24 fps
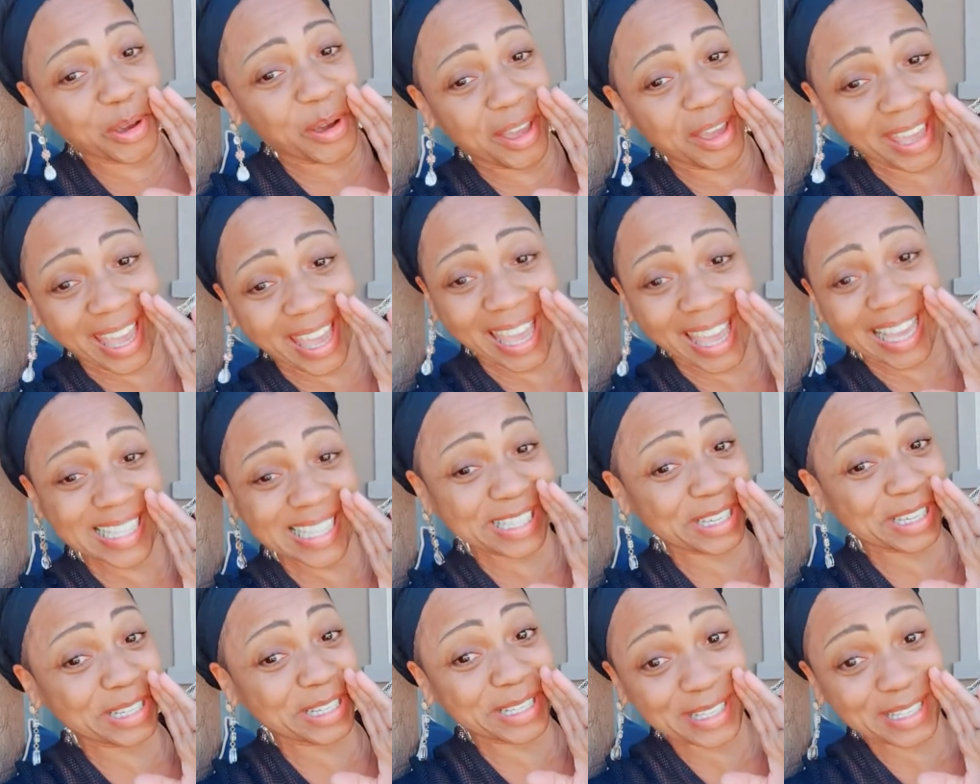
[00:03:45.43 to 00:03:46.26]
ass because
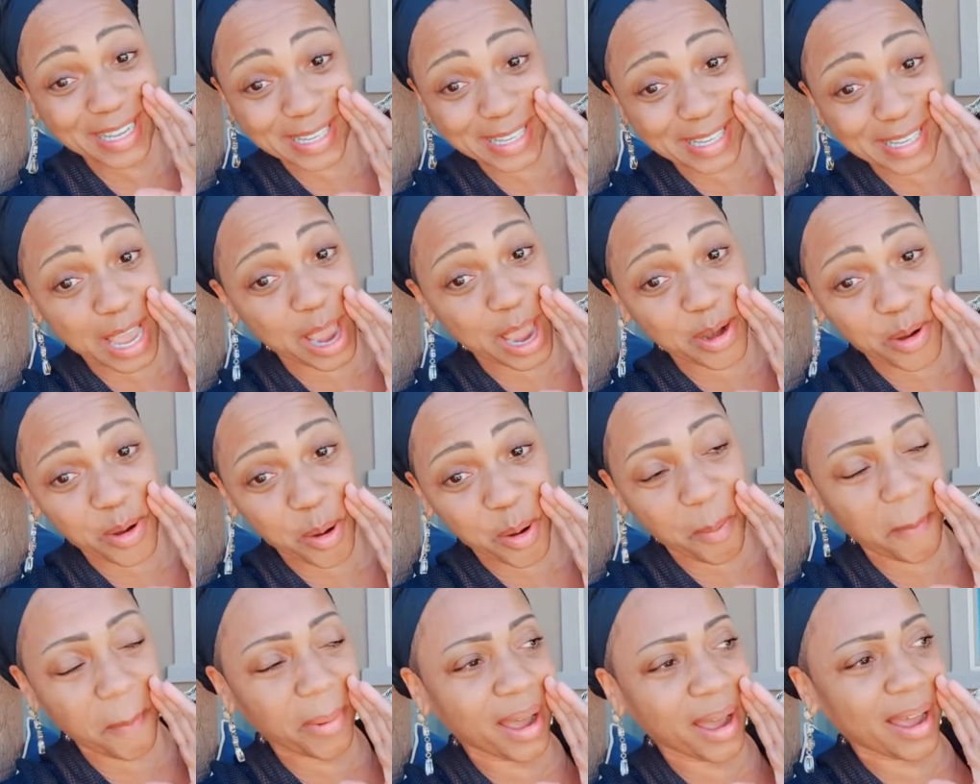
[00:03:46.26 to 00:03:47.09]
this ain't no
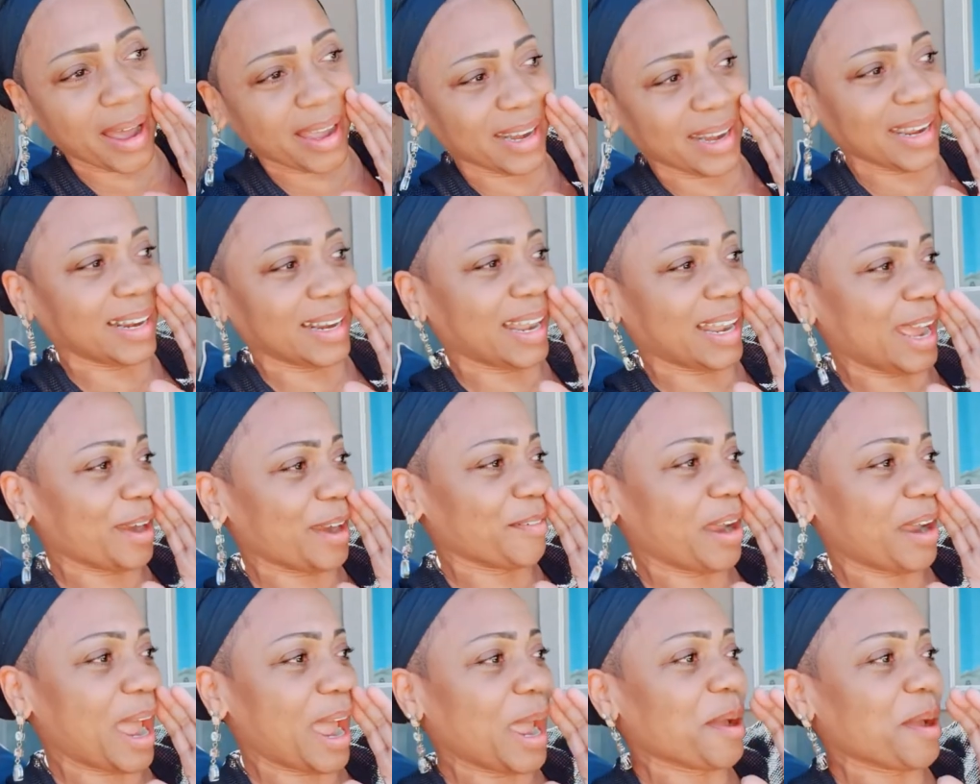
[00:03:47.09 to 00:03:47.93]
money, like,
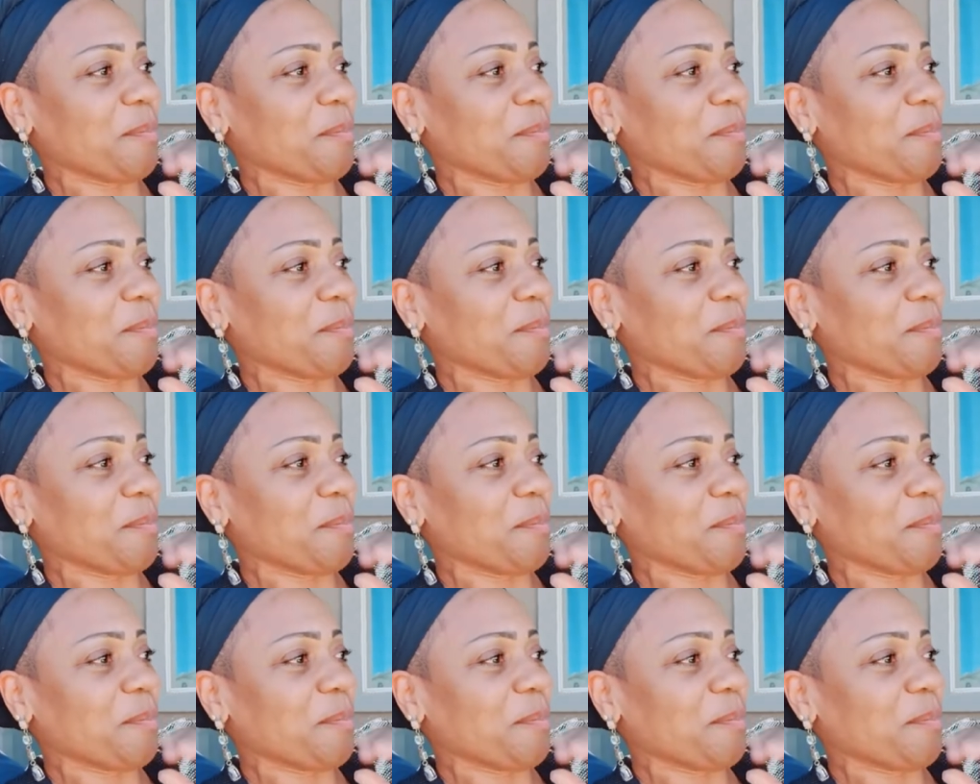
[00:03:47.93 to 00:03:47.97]
right?